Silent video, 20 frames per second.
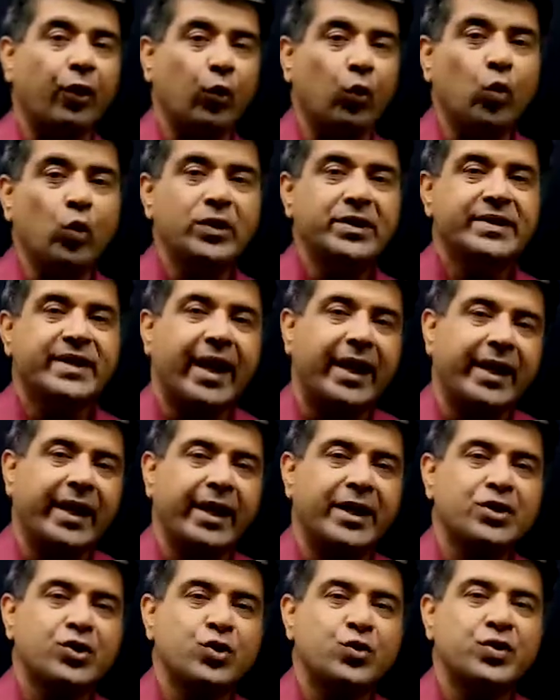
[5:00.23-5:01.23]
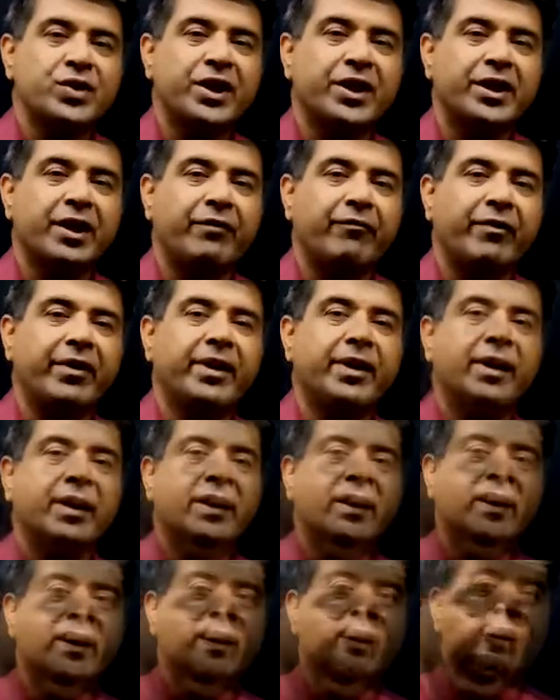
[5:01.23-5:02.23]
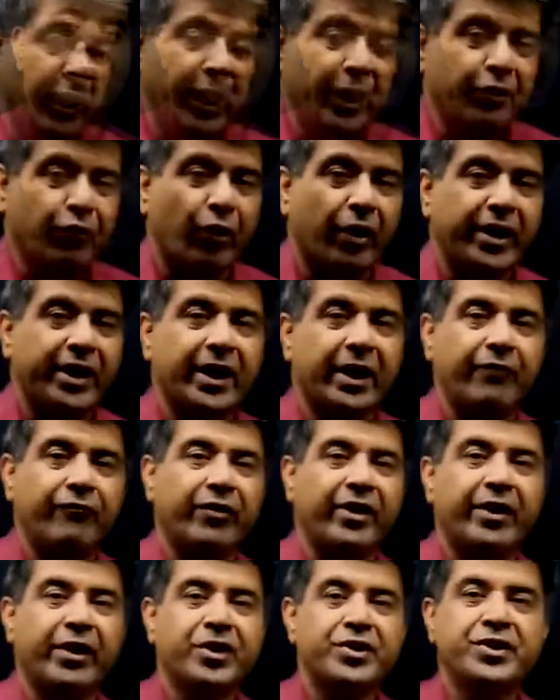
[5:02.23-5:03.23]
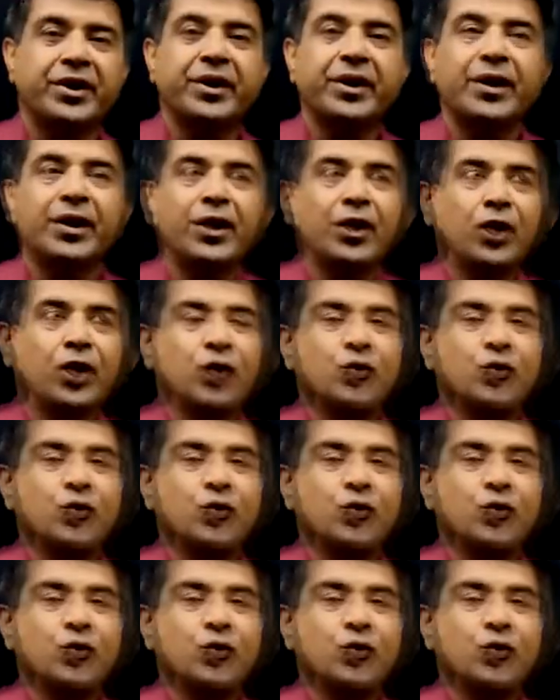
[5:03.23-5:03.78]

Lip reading: rules that are associated with electronic configuration.